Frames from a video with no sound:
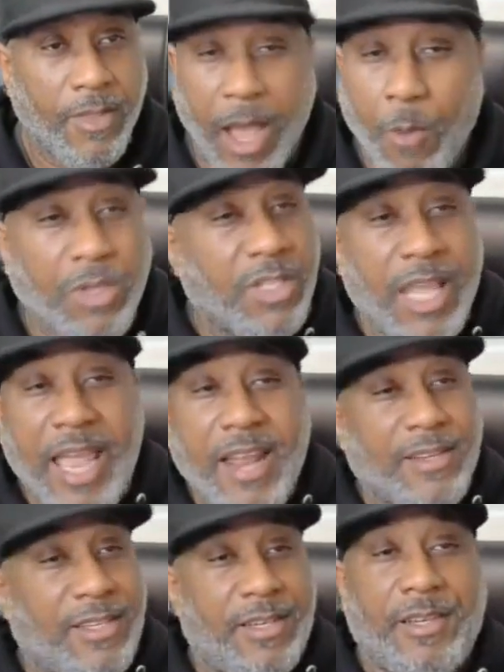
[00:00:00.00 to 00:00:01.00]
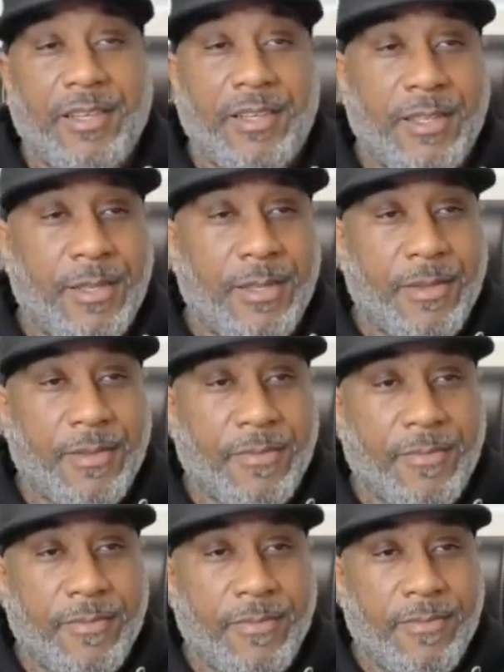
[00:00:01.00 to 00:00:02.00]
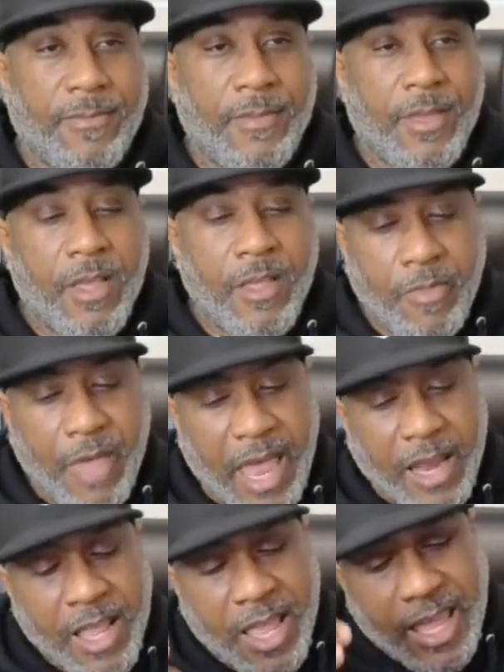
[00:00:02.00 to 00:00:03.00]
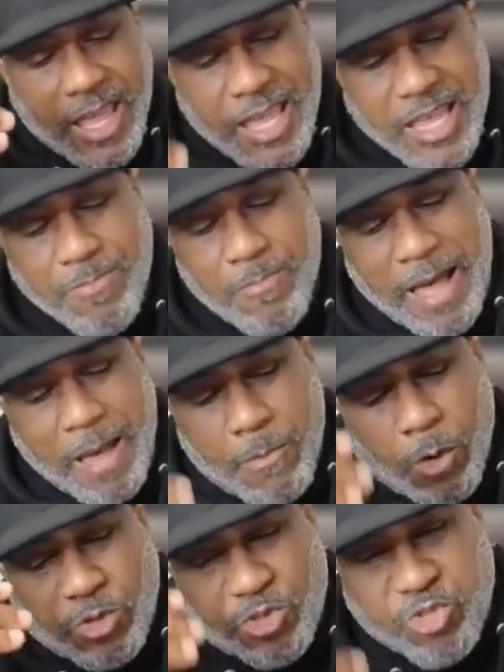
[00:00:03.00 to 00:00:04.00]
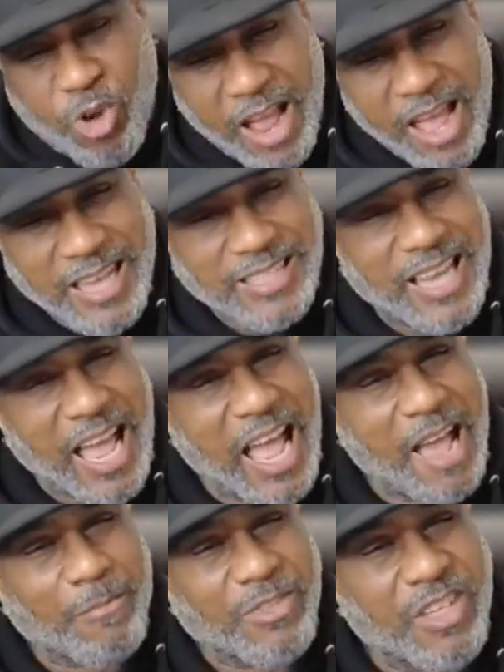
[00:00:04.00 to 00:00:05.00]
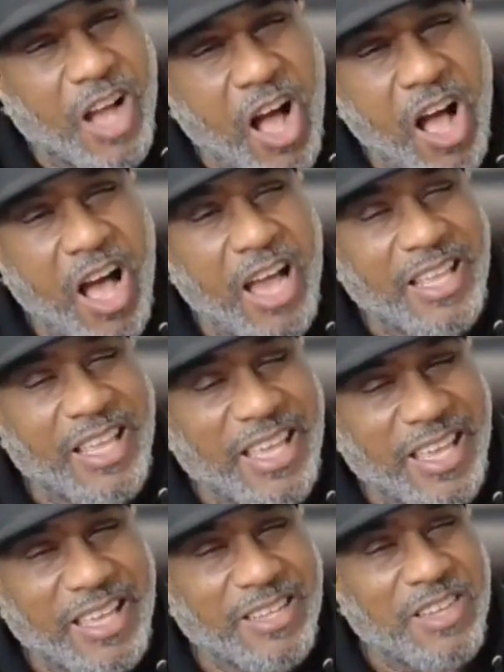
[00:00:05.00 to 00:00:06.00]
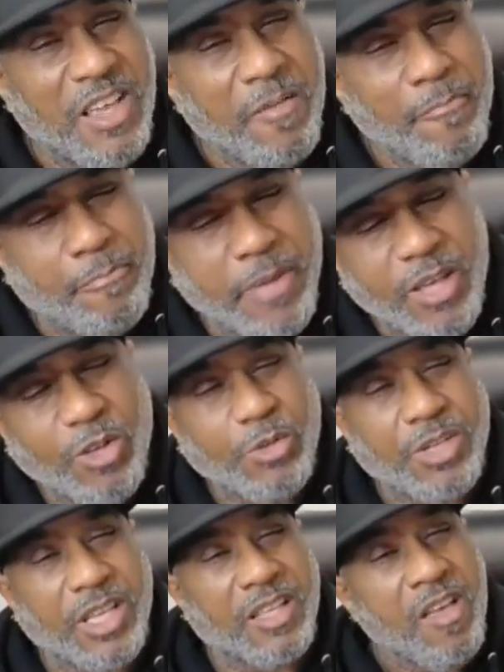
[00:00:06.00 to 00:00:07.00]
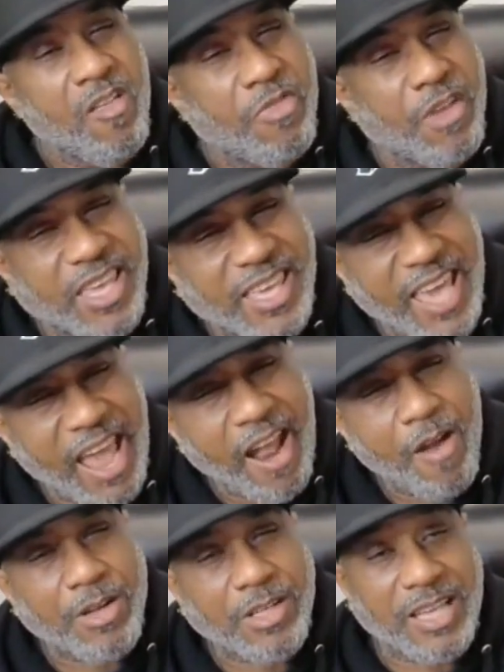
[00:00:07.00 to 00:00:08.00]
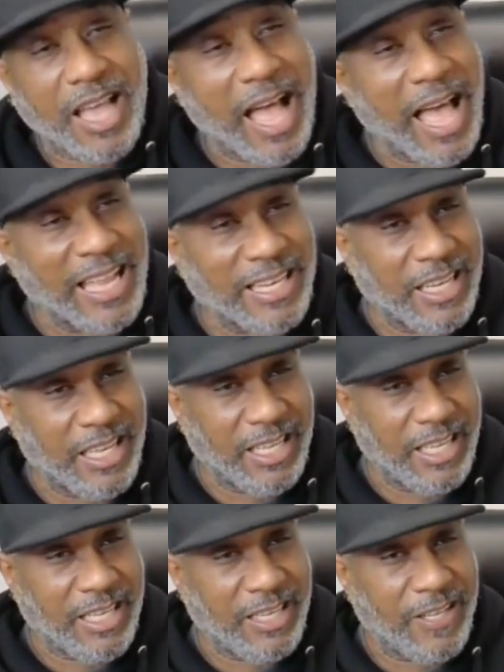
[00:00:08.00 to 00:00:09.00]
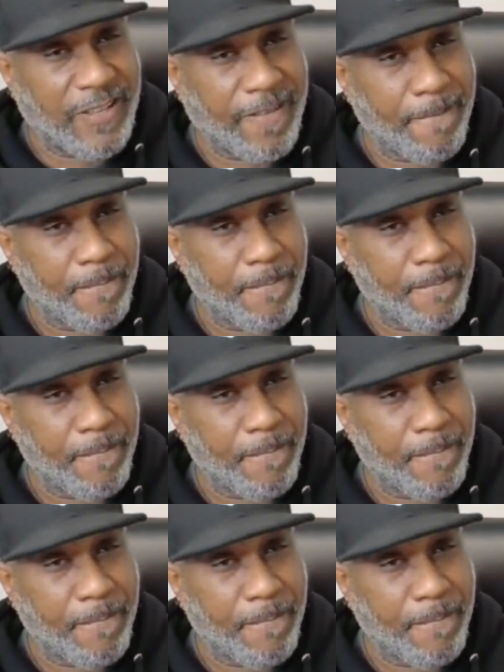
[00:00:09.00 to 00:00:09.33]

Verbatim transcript: That was the answer. That in my most trying times, God is building the character I need